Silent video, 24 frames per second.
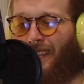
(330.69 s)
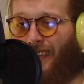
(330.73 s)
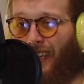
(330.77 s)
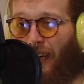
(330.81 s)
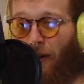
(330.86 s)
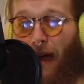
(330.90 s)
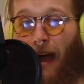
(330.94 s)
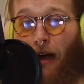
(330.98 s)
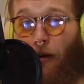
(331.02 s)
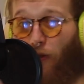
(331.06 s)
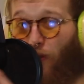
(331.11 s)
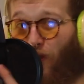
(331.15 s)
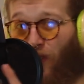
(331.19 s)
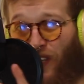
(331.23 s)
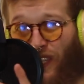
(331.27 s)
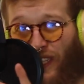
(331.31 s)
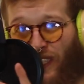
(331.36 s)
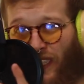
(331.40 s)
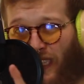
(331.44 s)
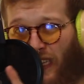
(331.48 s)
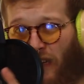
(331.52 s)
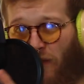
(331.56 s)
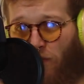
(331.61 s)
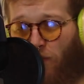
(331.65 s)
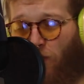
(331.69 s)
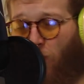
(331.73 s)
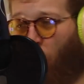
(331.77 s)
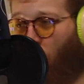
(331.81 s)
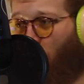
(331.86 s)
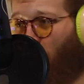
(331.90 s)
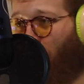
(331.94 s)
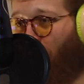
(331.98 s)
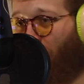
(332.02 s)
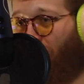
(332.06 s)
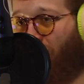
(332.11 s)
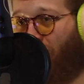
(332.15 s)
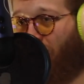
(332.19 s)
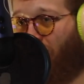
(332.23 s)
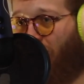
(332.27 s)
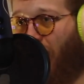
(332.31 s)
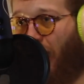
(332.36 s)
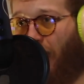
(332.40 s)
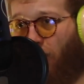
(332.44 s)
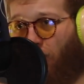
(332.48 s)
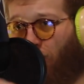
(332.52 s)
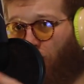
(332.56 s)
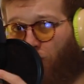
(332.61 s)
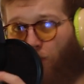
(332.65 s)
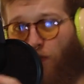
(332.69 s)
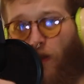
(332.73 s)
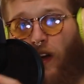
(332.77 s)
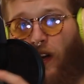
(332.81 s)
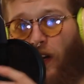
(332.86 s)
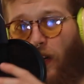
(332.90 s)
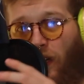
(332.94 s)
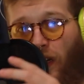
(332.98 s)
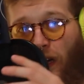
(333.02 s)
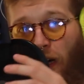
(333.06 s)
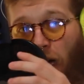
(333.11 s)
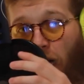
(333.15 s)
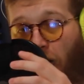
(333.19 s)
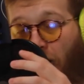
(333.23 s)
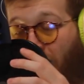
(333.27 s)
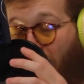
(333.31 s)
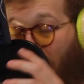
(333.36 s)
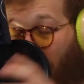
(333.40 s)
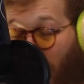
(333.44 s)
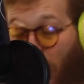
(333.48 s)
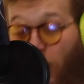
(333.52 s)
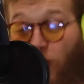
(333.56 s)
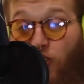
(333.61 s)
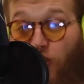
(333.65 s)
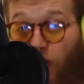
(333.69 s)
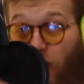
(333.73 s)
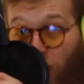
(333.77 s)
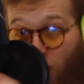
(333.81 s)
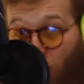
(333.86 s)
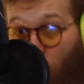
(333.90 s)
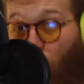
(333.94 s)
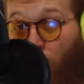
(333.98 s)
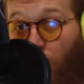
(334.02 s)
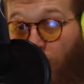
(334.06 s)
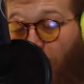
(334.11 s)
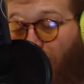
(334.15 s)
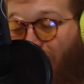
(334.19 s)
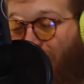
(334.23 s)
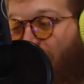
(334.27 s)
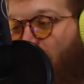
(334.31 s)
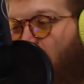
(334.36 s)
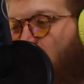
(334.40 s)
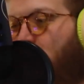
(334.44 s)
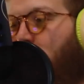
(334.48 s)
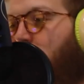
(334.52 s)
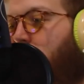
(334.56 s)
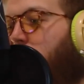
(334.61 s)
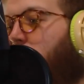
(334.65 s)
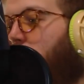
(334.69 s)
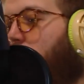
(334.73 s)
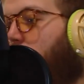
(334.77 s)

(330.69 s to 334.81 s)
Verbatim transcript: you know alcoholism or just like drug uh, addiction courses